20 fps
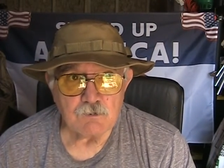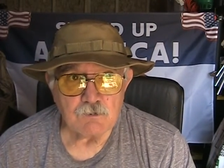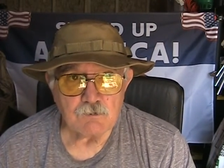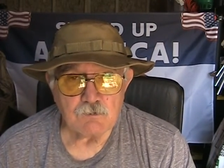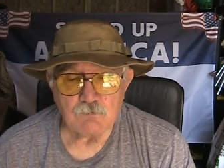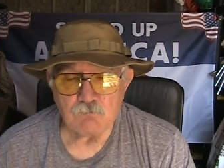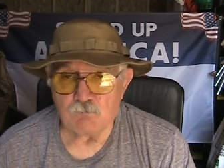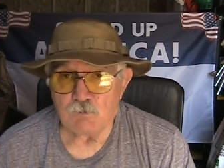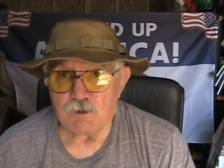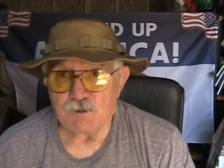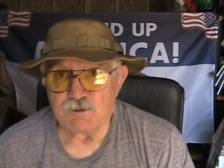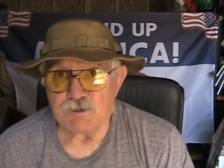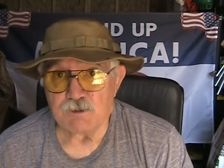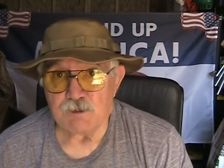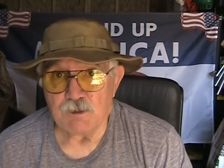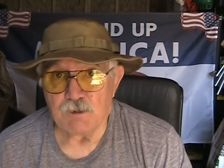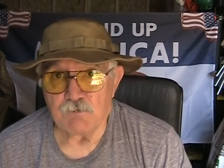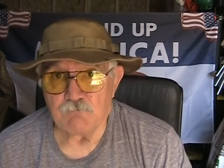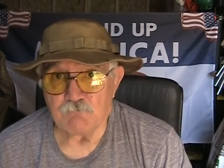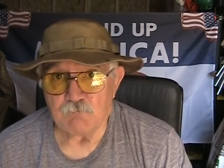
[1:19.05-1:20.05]
the
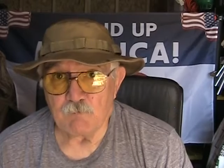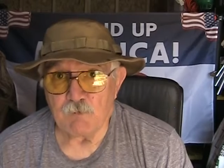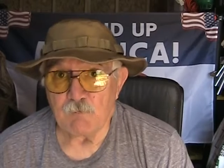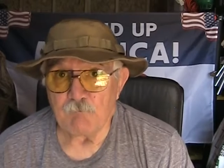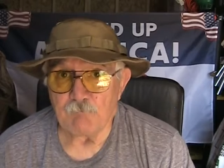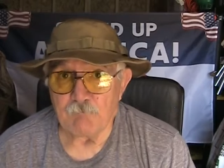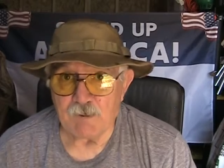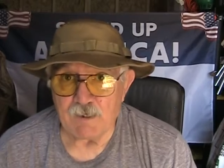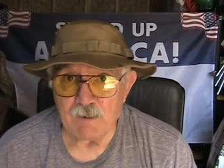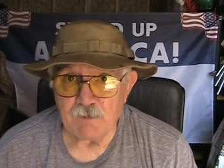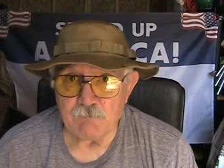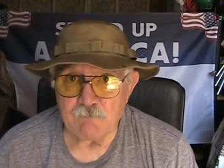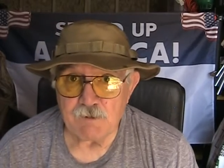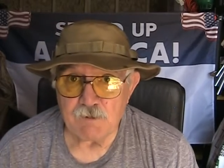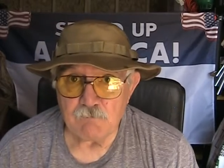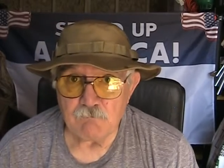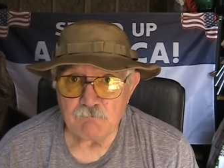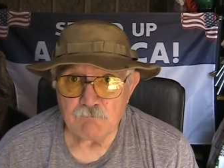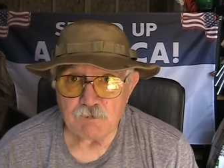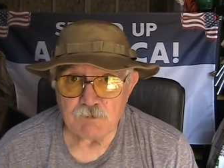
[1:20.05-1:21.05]
Russian government
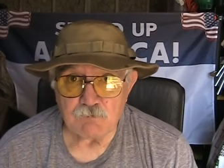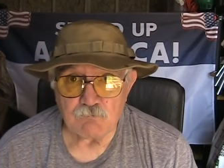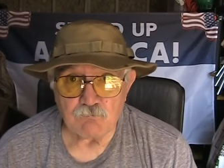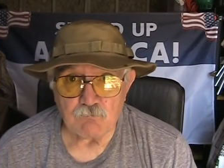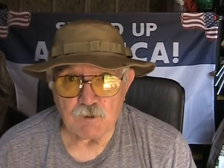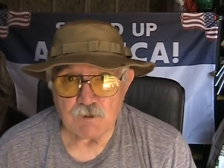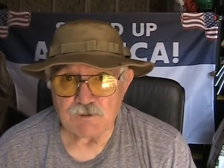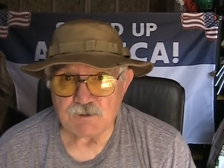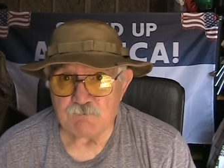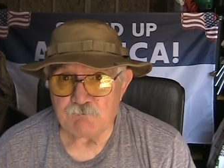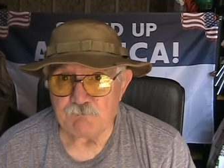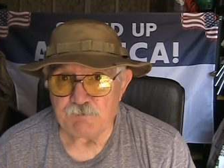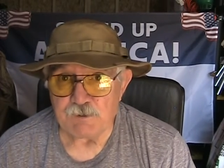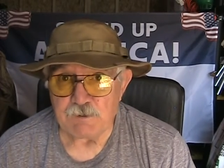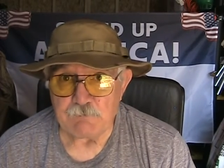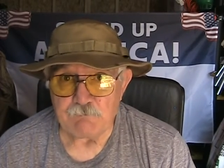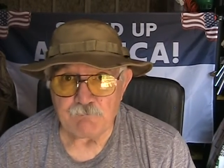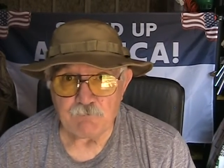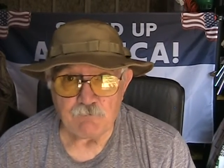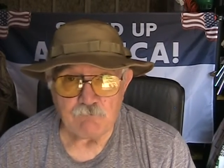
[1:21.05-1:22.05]
maybe, but the Russian
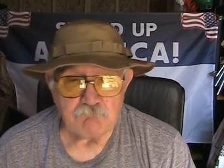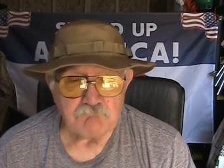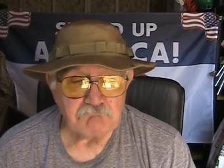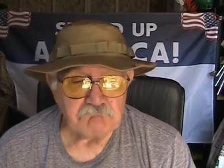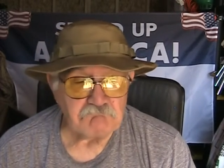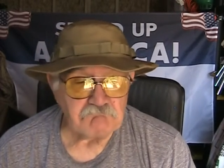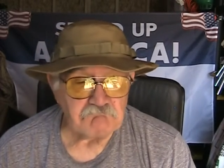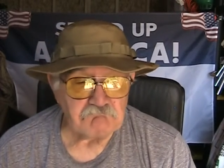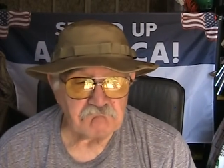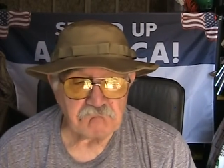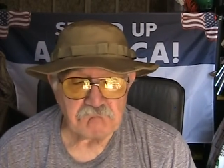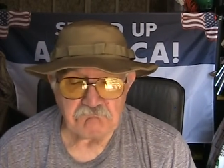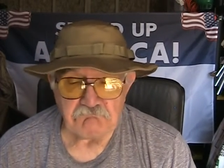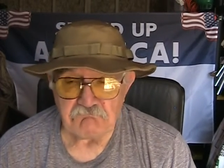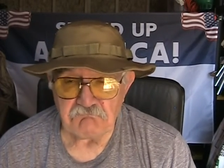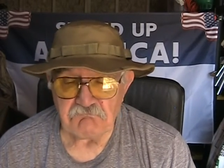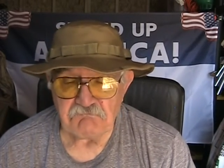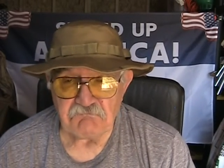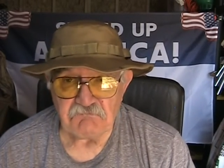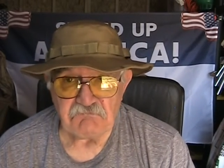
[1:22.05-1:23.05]
people
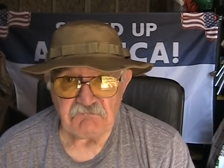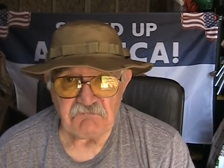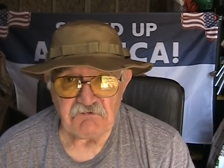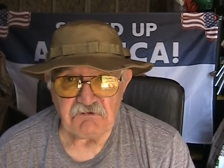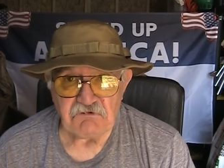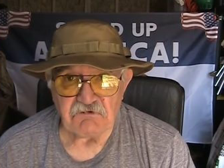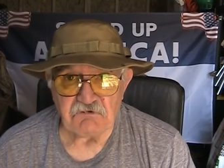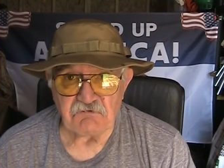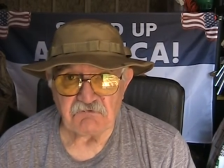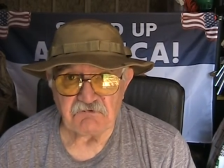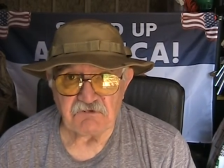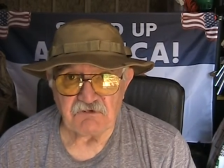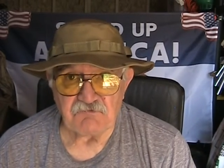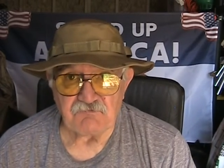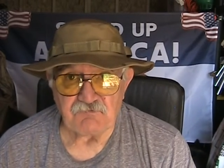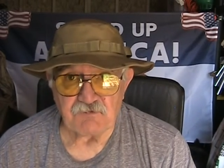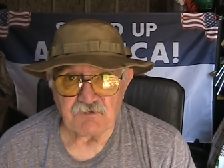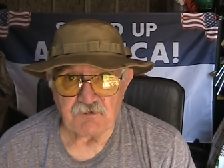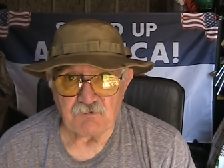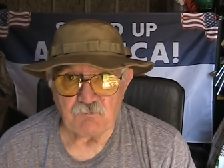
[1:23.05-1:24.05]
are no
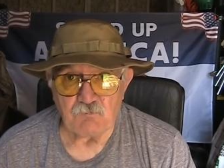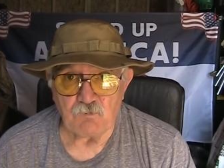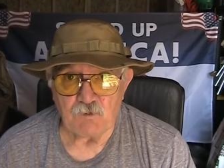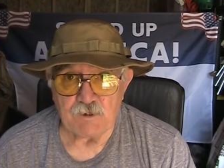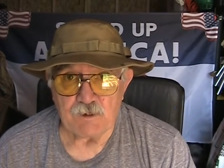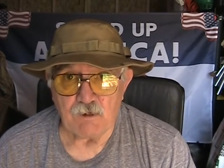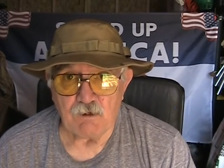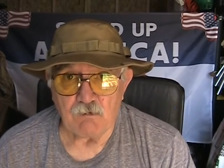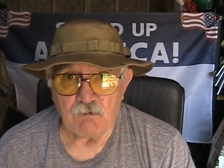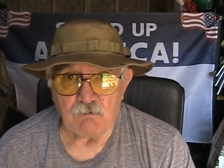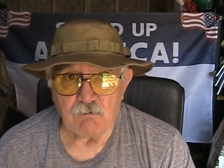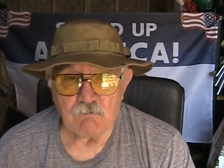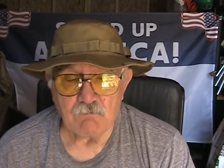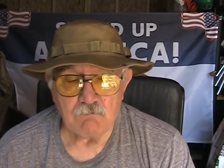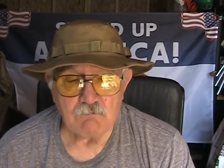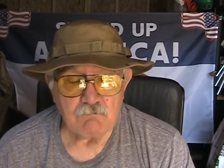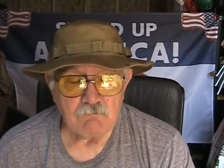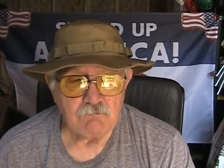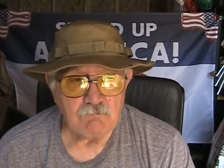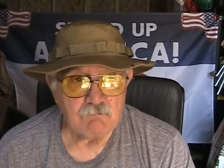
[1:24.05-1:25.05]
different than we are.
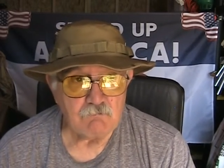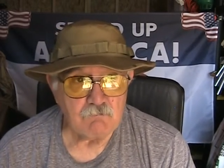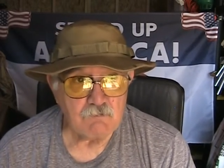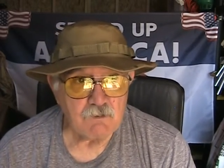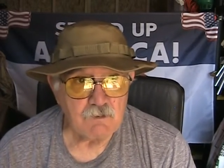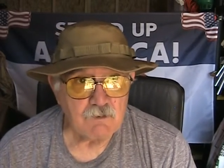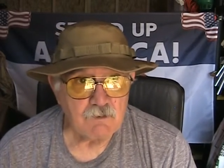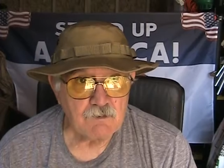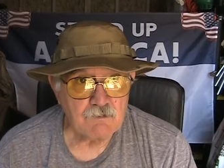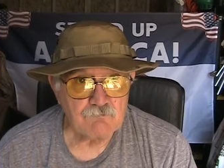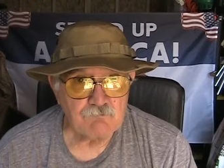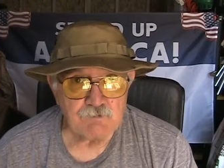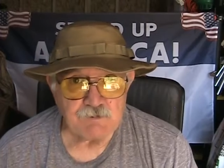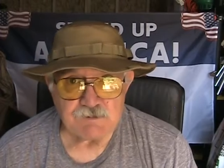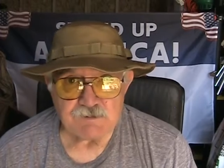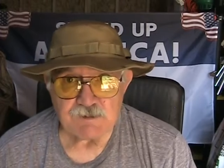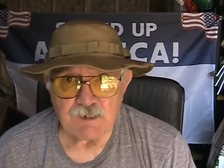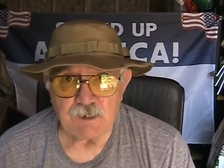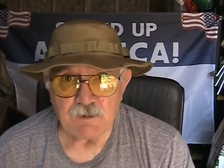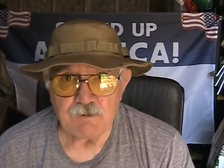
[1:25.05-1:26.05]
The
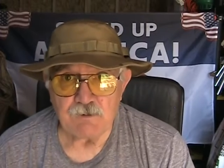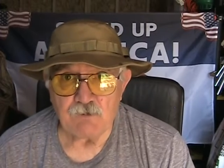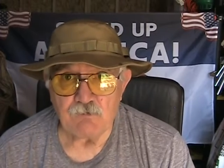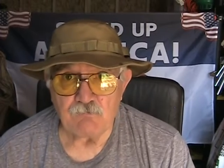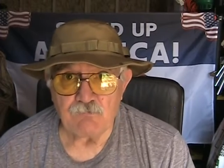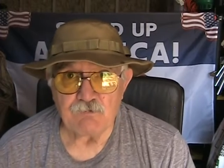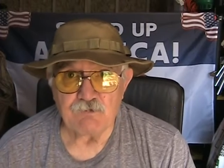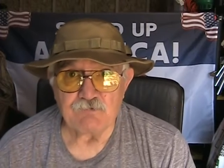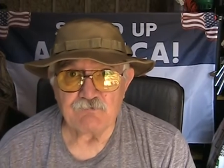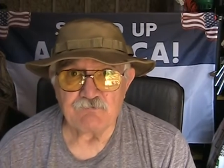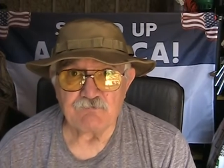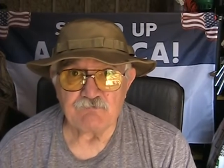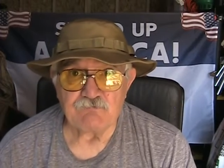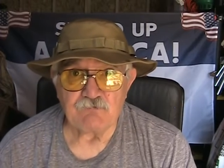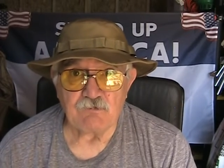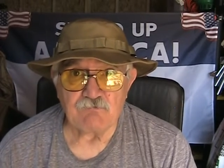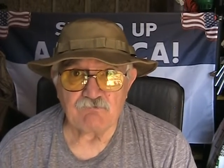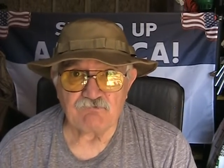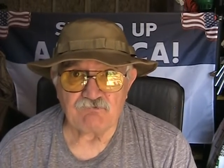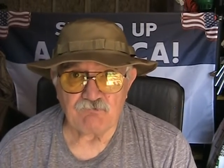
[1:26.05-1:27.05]
reason I know this is
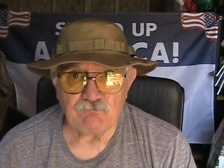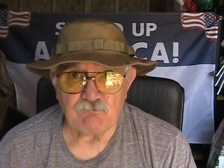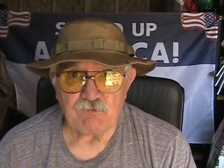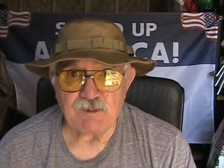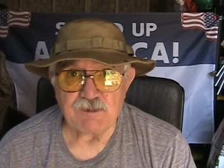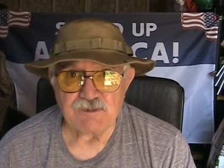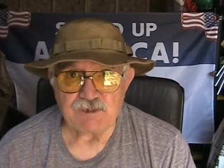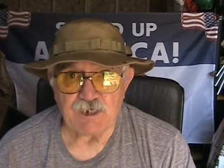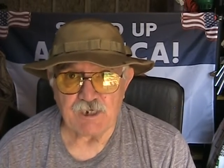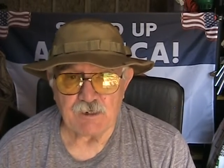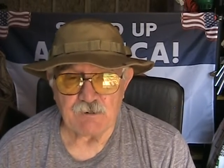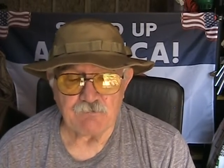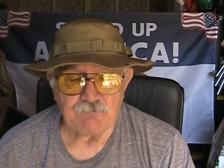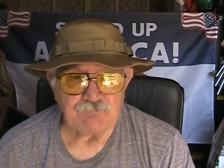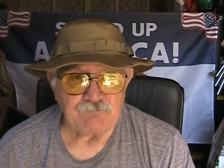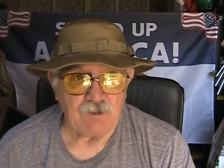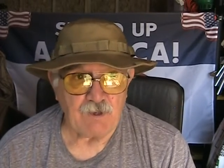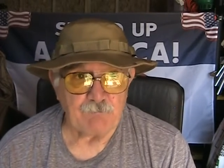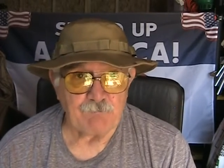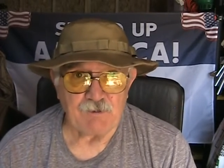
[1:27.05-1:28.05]
there's three
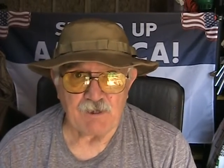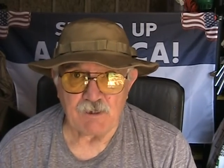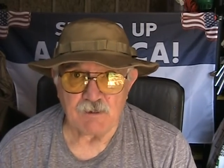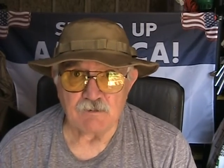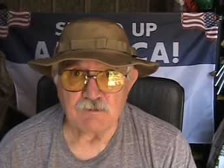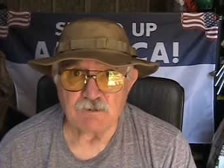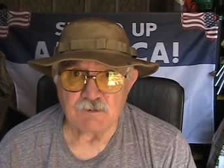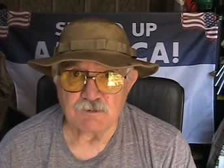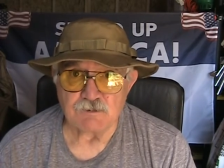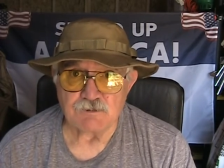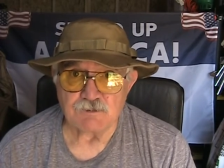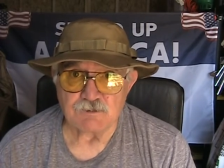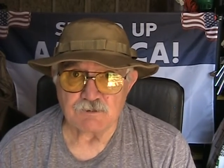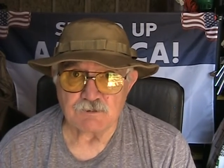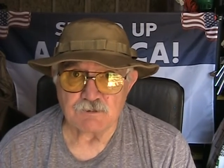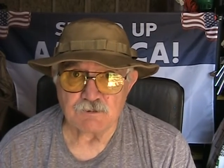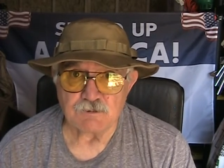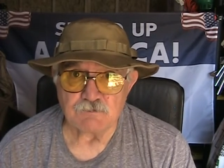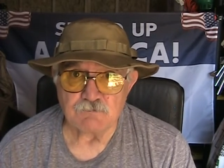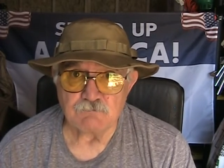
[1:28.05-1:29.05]
channels I pay attention
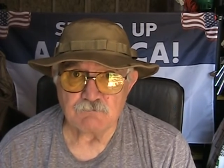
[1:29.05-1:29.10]
to.